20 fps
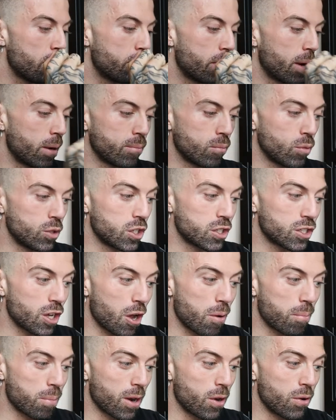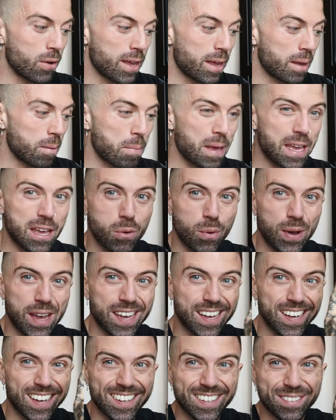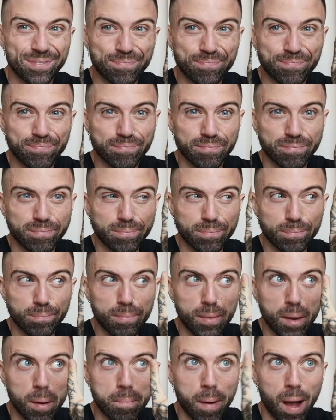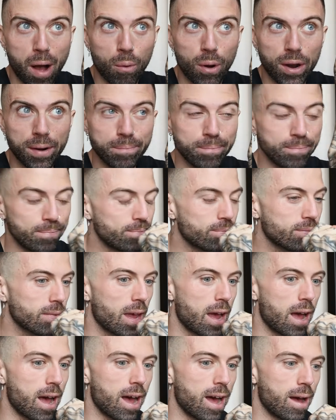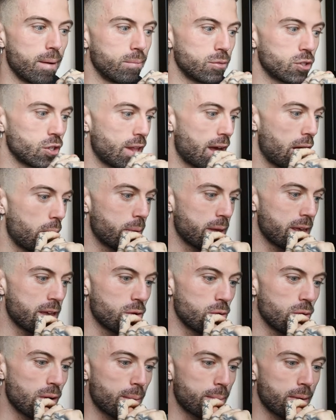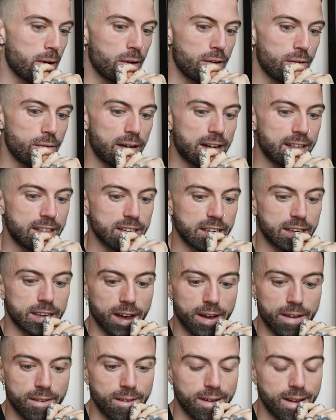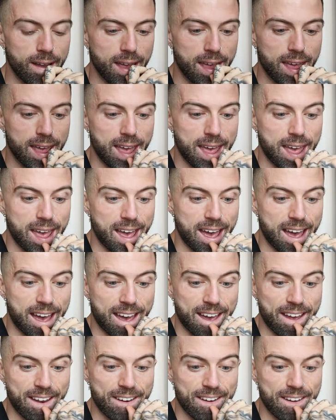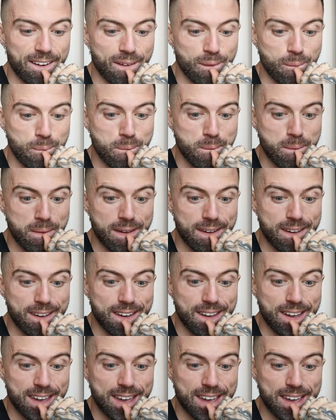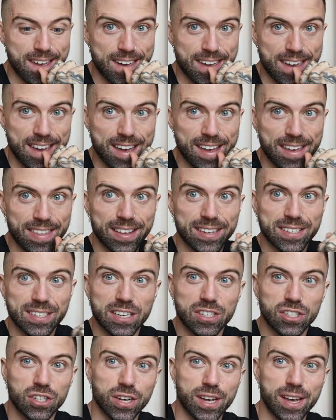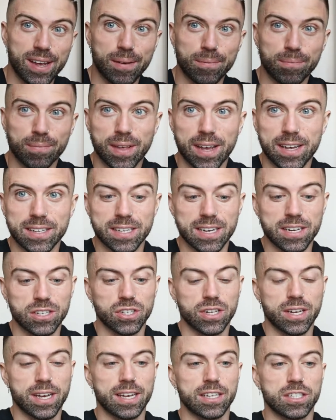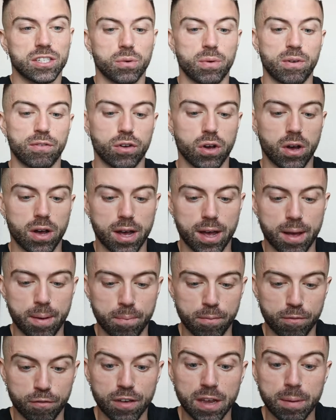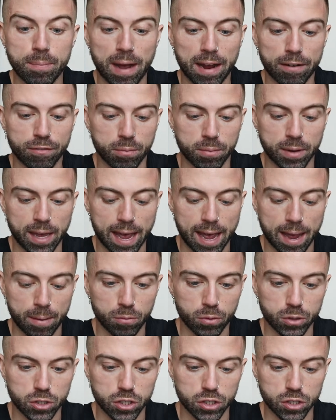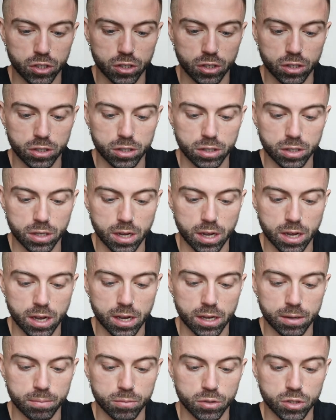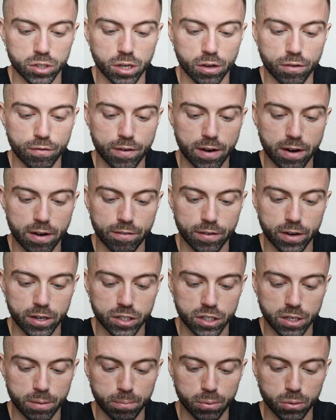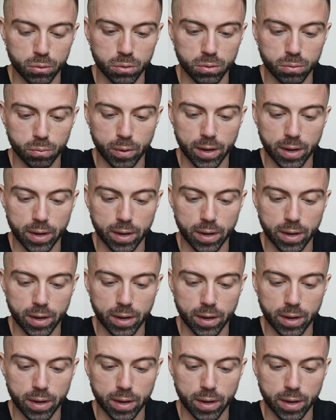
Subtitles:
But we're just uploading peak week part one. So that'll be all uploaded, ready to go. And yeah, that's literally it. That is literally it. So we've got feedback from Cam, which is good. So very, very simple.